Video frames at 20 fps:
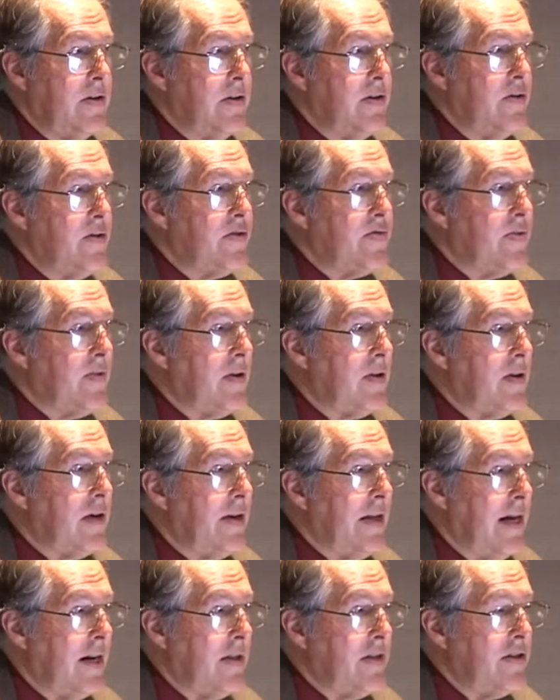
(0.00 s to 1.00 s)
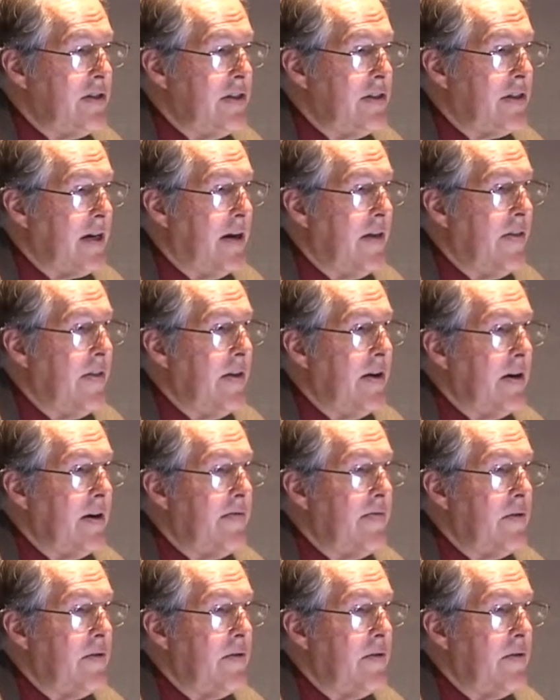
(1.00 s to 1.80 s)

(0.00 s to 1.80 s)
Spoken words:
analogies, I think.